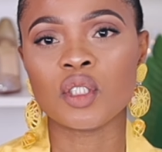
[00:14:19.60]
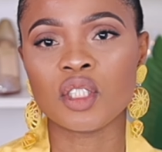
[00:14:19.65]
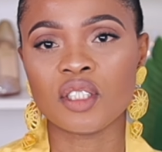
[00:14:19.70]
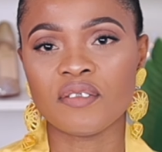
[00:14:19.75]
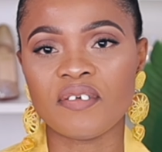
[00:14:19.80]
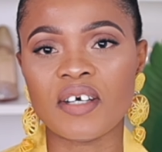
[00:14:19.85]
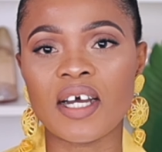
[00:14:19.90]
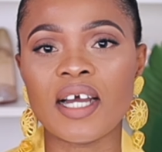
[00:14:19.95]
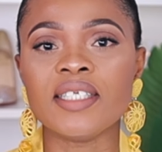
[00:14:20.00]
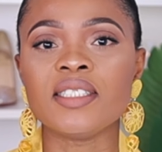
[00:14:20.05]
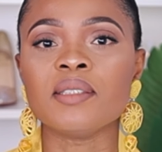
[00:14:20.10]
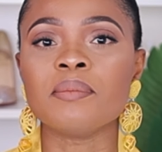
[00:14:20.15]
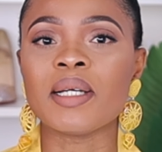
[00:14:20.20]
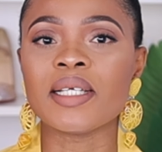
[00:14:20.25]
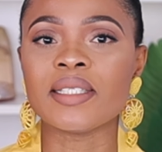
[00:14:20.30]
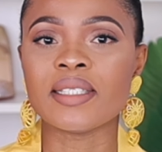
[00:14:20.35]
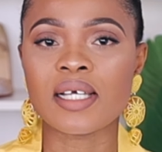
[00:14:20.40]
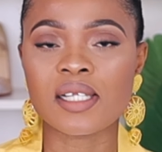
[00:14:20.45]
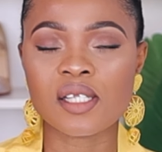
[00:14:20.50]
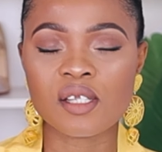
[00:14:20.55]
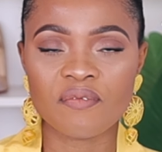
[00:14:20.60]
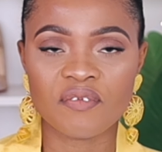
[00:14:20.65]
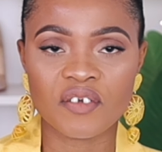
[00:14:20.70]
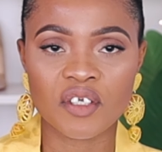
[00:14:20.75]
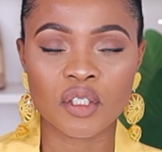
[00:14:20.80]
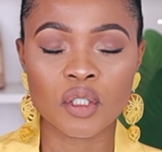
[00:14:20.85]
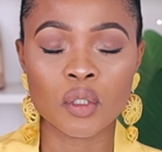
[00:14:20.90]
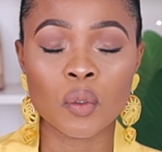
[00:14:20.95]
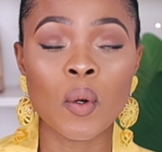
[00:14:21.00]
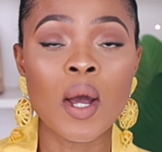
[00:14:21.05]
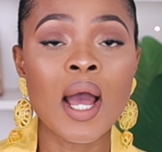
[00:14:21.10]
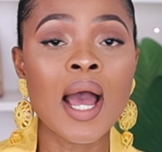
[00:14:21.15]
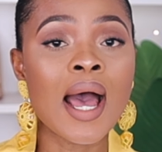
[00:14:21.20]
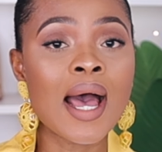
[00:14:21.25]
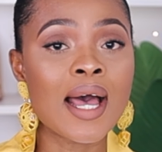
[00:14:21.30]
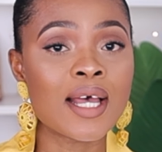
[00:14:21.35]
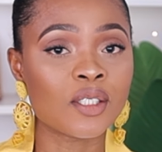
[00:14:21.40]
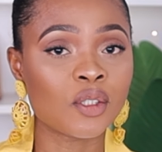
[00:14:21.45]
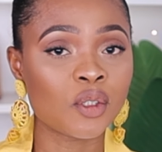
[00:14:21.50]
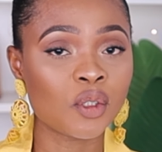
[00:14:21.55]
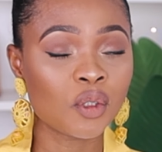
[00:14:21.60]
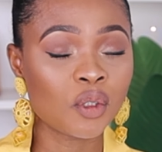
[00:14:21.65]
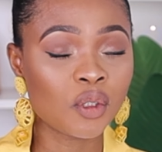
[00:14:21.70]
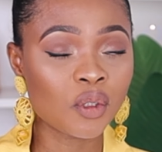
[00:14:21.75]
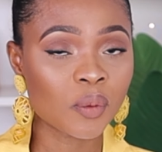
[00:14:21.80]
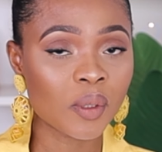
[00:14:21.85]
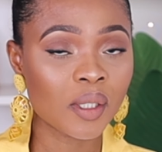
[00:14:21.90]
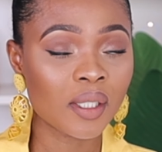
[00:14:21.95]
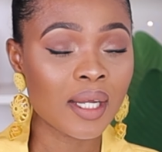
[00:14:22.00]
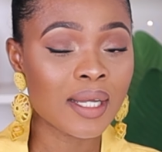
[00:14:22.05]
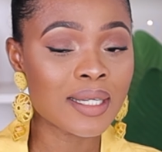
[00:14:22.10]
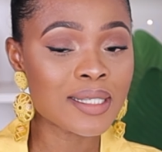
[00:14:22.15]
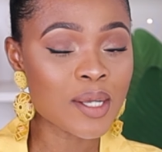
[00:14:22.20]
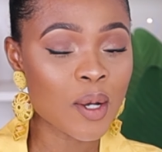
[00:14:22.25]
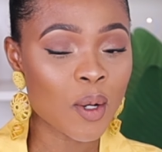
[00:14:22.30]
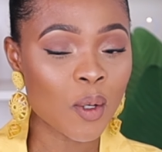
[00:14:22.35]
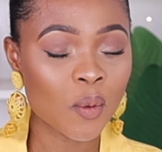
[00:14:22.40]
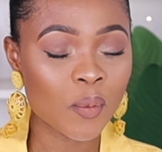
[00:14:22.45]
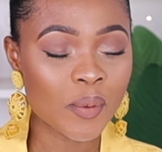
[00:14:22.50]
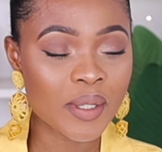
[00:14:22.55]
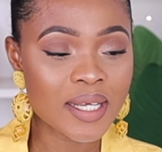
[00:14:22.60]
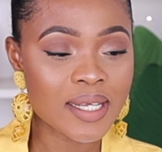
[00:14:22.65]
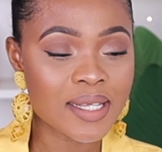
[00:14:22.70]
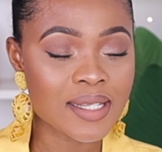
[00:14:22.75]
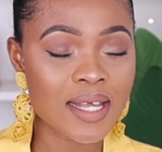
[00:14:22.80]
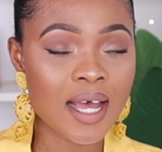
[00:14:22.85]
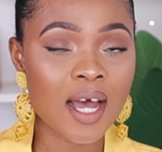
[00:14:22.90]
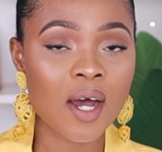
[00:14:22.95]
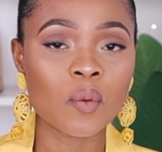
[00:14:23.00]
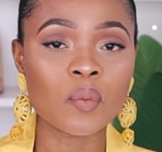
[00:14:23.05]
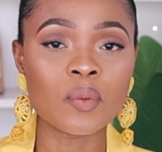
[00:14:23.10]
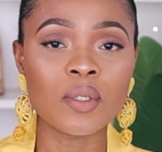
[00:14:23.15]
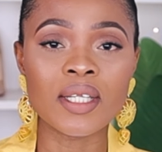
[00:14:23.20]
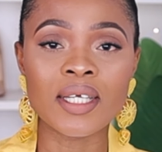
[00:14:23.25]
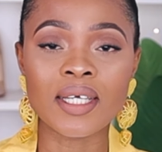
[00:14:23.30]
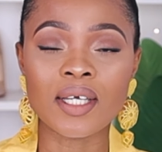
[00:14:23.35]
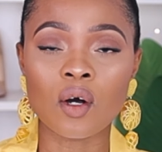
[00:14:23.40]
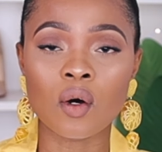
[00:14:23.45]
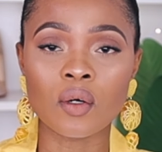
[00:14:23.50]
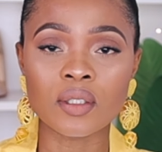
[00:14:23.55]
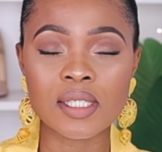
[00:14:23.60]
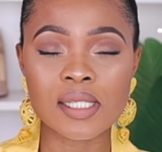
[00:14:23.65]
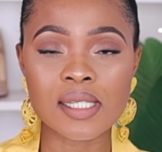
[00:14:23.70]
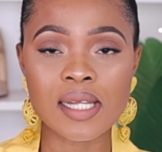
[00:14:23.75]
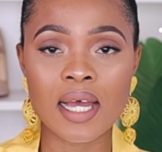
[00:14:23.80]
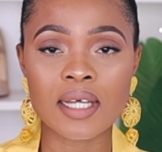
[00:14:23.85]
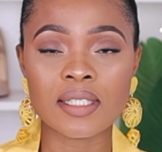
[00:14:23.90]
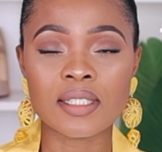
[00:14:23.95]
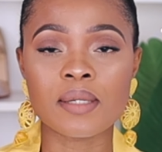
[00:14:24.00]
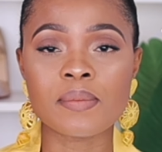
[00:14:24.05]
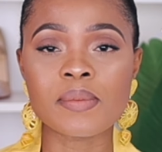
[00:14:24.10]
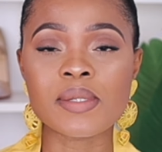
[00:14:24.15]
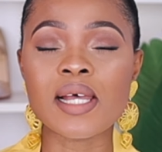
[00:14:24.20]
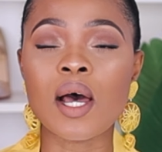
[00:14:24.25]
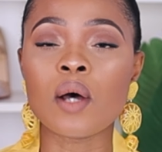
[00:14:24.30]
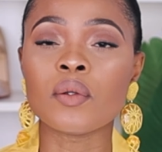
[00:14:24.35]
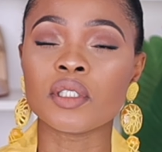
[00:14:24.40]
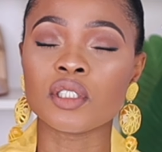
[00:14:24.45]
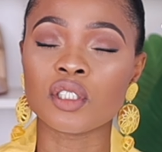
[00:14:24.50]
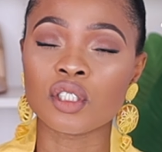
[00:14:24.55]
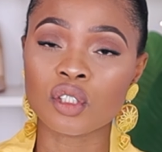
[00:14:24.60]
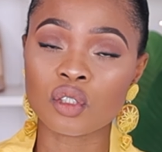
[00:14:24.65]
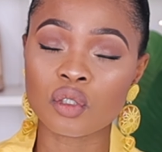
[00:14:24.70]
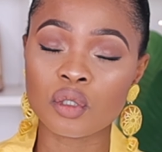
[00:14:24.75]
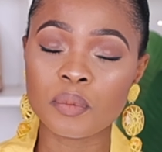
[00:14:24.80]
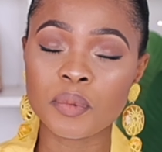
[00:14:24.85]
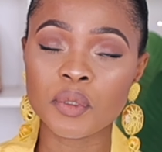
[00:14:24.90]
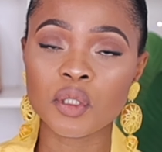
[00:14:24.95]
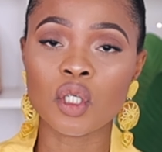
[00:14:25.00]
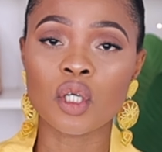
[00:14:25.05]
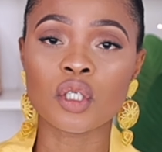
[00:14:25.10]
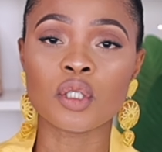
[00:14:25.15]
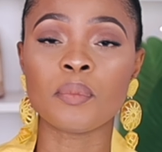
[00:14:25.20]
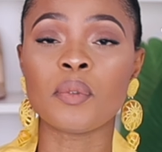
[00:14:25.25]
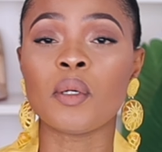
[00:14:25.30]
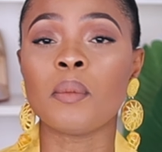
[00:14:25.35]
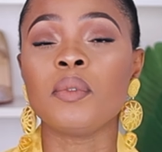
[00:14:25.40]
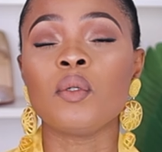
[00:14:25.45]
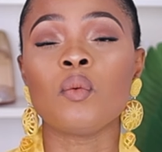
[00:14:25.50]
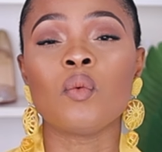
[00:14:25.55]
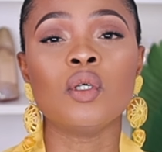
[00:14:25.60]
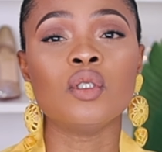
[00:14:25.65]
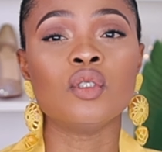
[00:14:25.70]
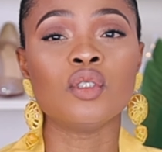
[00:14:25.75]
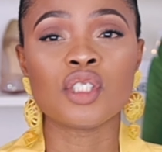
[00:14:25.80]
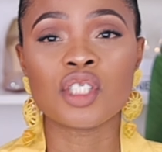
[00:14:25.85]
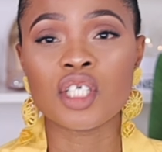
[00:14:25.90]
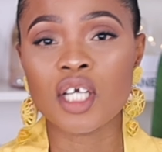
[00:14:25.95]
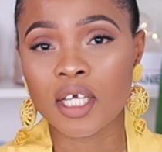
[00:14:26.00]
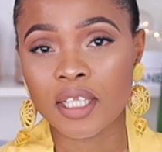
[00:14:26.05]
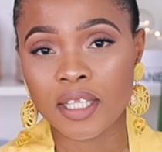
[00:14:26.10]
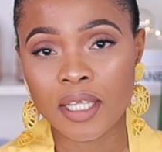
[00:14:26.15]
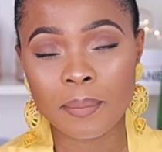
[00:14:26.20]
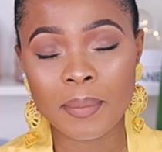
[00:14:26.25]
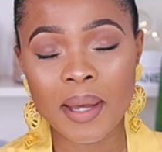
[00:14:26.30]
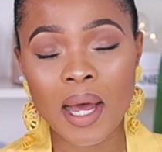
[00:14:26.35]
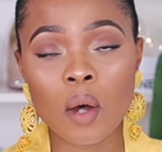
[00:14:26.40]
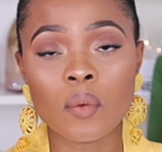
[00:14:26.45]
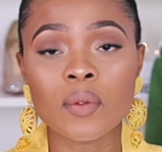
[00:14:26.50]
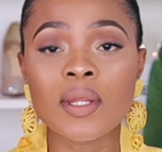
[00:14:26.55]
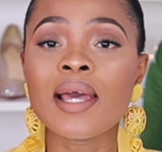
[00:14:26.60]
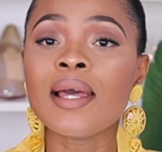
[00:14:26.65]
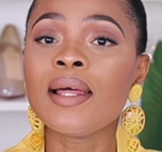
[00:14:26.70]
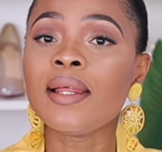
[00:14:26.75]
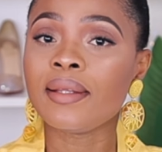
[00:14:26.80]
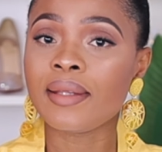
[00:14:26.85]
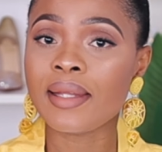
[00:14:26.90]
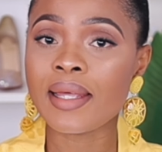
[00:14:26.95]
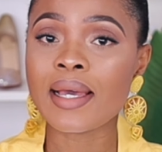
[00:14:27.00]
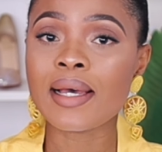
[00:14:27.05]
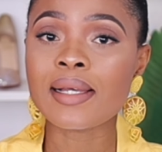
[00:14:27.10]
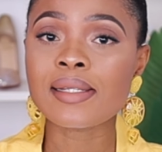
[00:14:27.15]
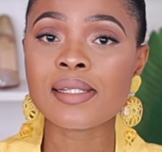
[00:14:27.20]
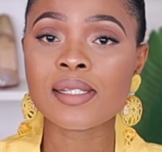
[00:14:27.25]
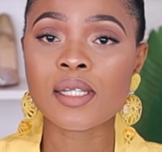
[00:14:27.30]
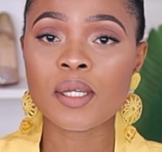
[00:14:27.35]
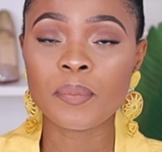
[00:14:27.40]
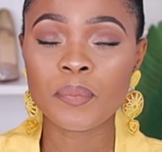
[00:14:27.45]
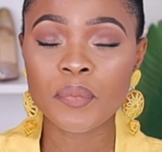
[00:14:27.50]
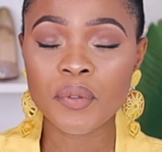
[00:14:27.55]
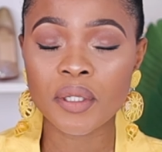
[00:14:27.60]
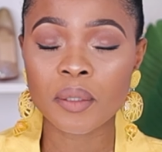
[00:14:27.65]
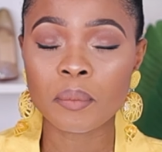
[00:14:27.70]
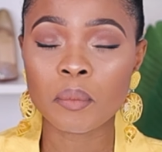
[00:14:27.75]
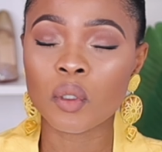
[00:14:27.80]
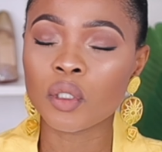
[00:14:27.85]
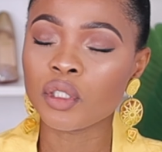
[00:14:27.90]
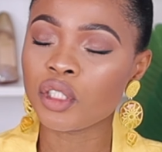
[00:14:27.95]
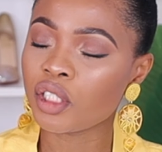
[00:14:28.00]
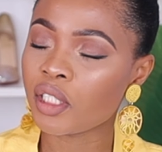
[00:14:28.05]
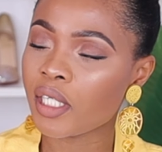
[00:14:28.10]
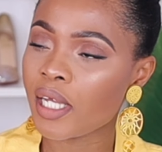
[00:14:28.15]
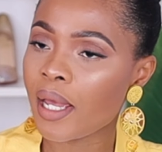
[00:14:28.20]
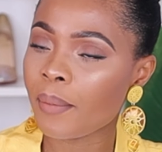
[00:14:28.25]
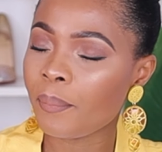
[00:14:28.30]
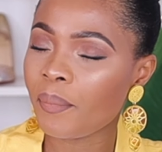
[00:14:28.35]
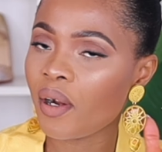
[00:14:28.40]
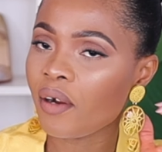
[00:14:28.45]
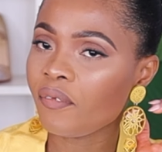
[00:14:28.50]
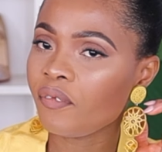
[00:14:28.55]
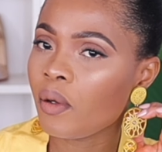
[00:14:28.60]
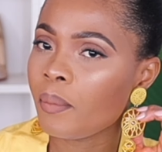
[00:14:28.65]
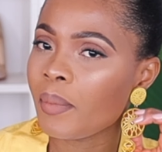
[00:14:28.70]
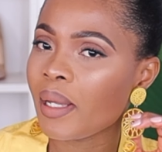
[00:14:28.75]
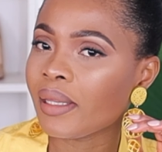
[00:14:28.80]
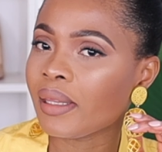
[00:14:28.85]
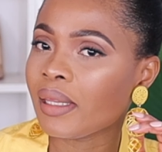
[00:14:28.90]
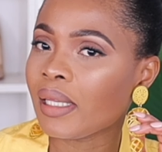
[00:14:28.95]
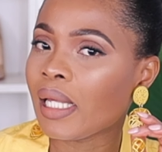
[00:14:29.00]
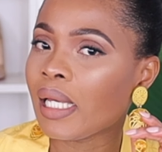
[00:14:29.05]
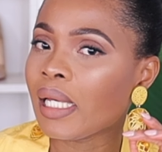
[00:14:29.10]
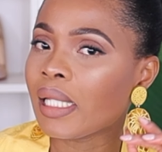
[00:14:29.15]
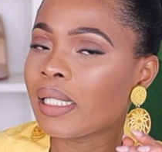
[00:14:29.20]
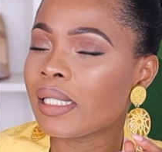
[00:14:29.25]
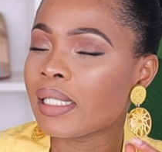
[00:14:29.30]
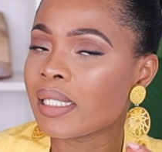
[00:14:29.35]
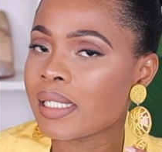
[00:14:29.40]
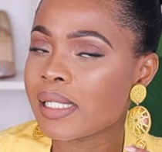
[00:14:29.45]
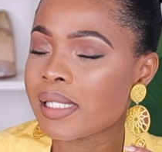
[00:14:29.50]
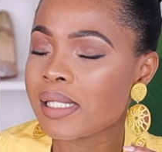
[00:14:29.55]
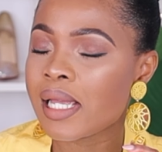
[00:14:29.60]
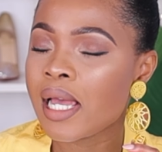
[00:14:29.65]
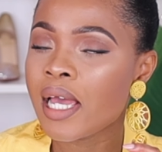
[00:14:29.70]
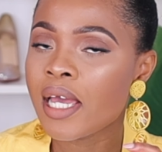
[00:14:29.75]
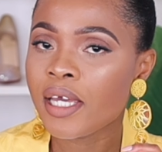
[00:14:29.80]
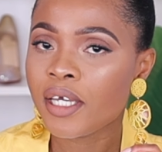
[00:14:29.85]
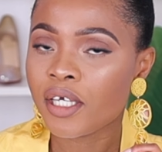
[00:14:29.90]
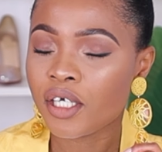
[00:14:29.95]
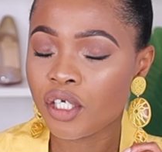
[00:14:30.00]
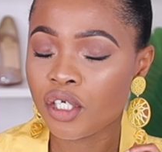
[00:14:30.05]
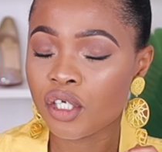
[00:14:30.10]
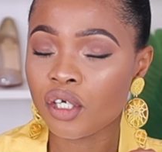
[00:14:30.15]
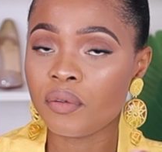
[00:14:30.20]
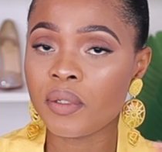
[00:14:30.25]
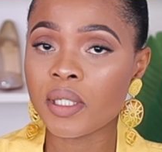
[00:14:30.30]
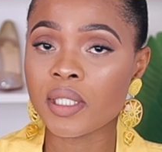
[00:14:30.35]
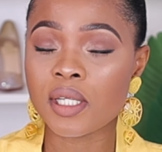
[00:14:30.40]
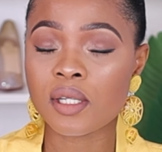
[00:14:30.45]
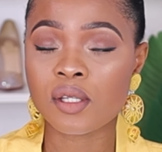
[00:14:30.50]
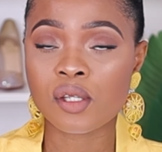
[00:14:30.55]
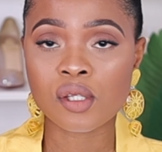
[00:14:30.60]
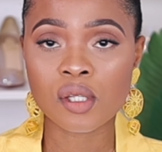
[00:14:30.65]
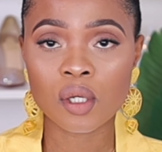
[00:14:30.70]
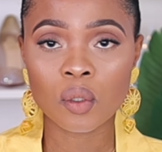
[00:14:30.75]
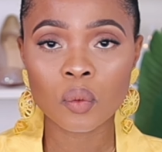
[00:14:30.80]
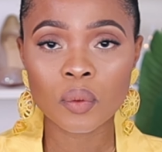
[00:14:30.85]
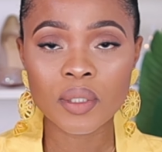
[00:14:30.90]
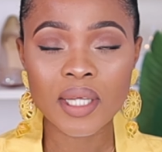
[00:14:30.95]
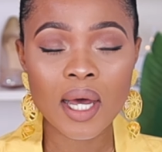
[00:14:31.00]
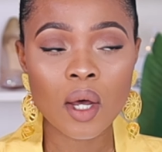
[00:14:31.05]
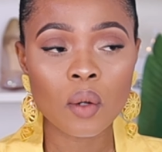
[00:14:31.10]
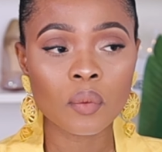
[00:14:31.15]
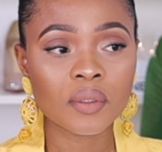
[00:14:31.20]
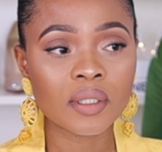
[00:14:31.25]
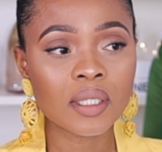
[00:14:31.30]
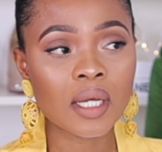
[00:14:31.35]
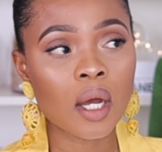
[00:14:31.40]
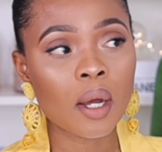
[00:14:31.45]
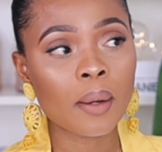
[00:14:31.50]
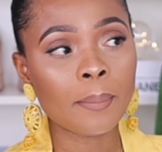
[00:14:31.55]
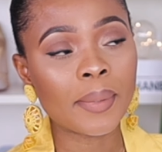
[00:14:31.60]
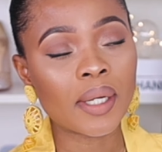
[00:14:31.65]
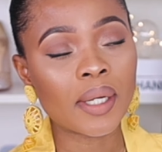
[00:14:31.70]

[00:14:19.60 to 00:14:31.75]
notified in my next video. As usual, as always, I will link all these items down in the description. You probably want to check them out. They are still pretty much there. Apart from, I think this earring is sold out now,